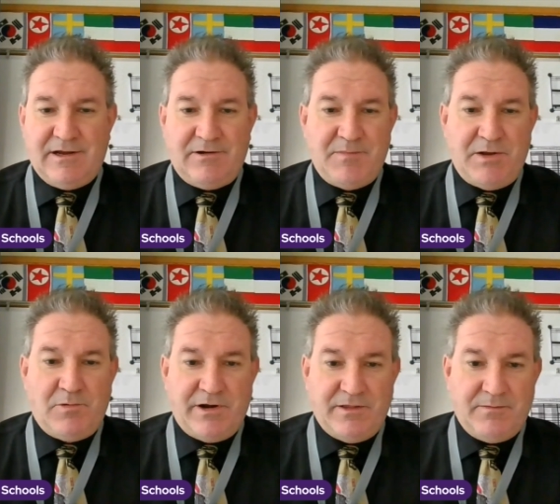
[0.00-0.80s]
you know, he
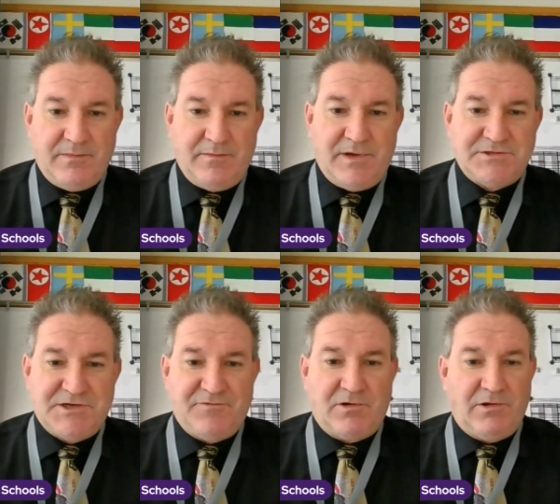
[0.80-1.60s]
made one of the
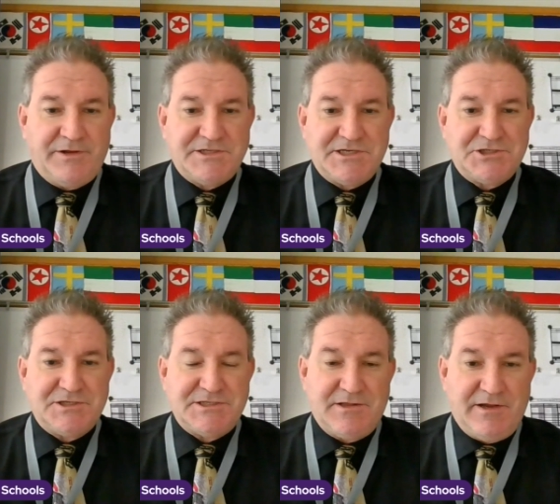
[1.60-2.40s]
most difficult
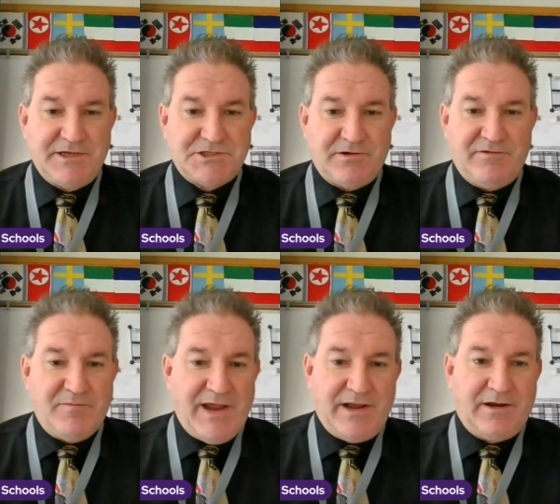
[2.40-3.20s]
decisions in the history
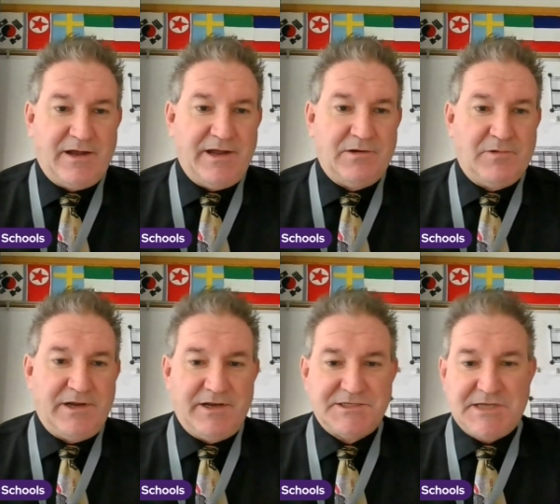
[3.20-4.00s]
of mankind
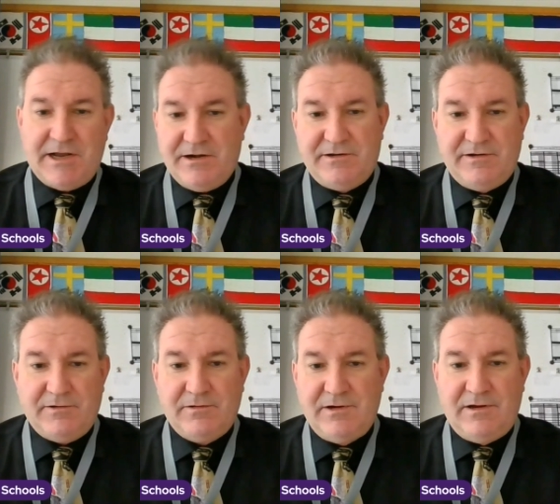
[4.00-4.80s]
when he decided
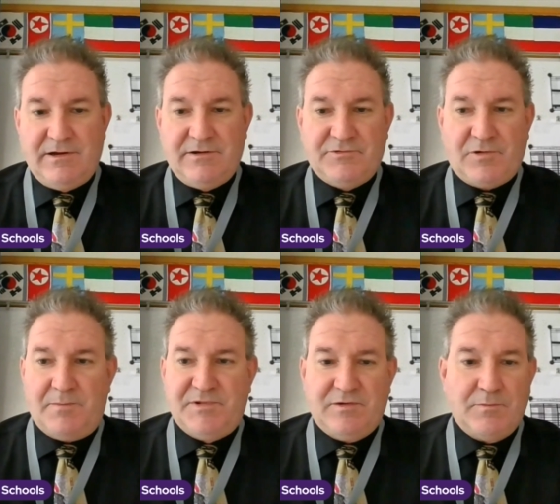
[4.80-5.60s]
to
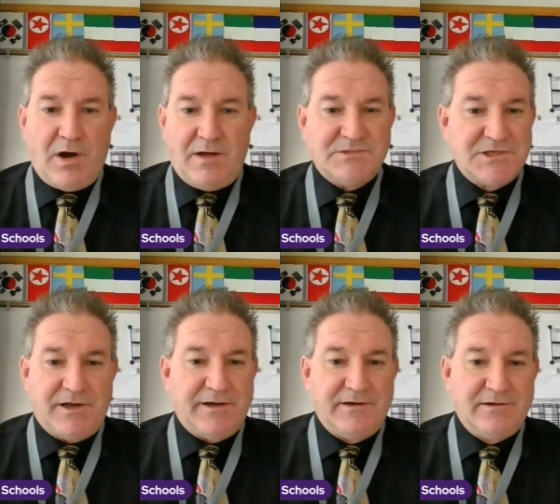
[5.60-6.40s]
drop two bombs
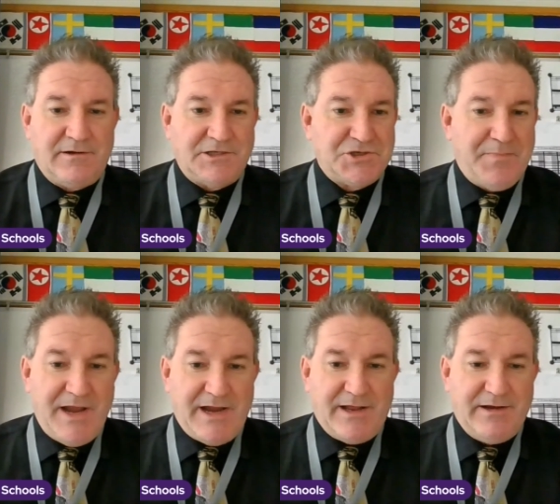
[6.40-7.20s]
on, on
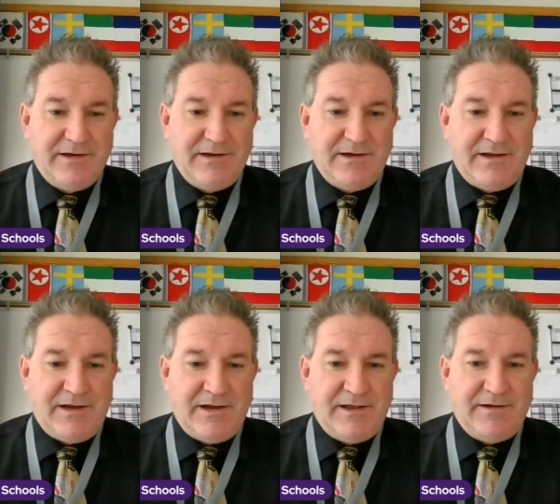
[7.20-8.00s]
Japan.
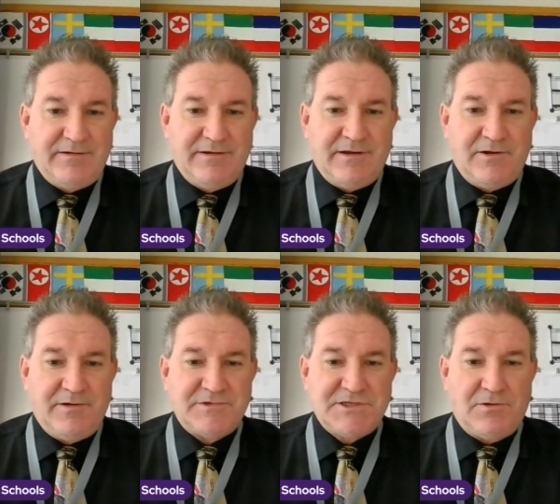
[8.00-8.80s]
And, you know,
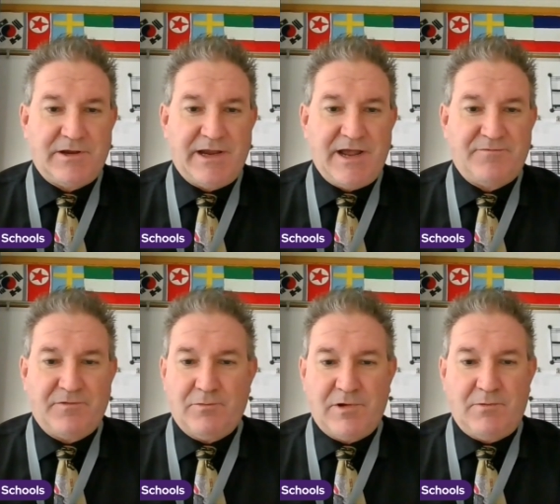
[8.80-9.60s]
he was looking
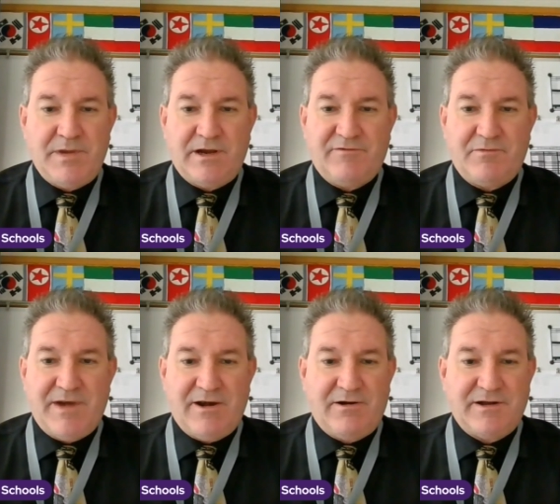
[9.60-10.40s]
out for the well being of
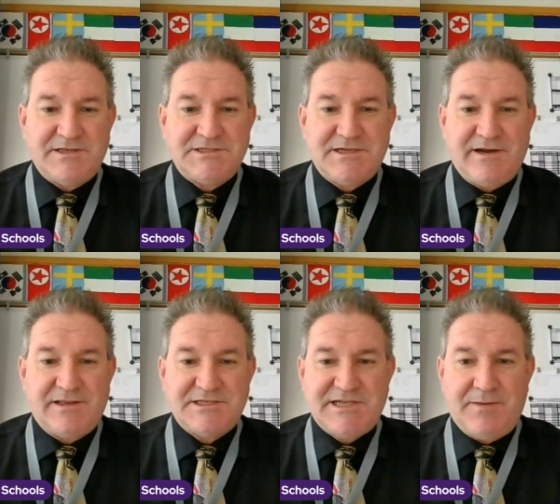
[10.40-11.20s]
Americans and
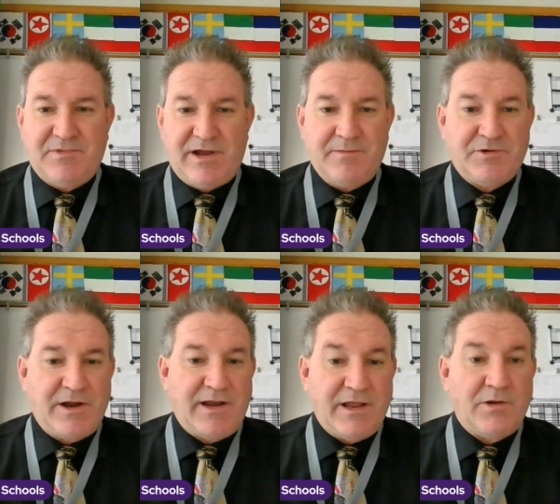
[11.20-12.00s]
at the same time
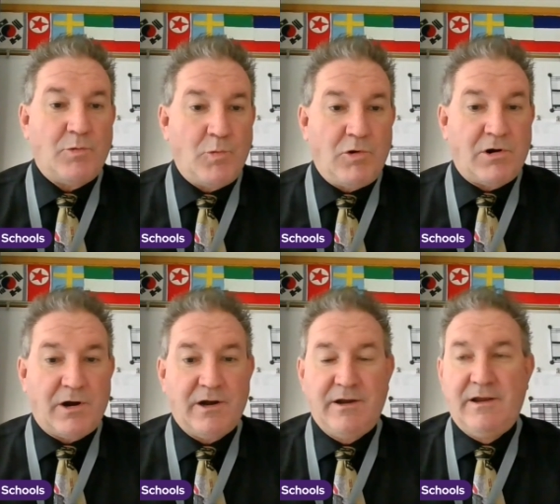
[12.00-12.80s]
try to end a
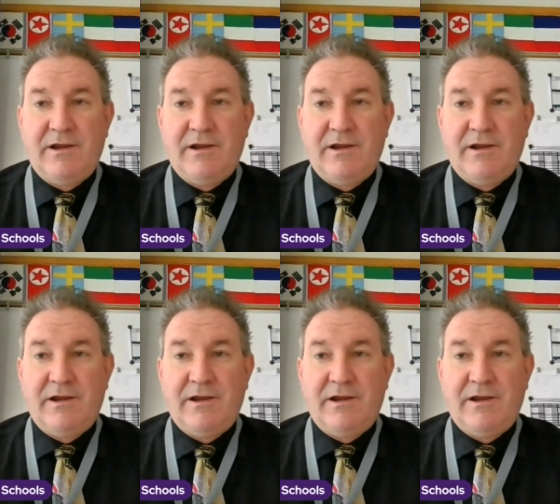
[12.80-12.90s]
war.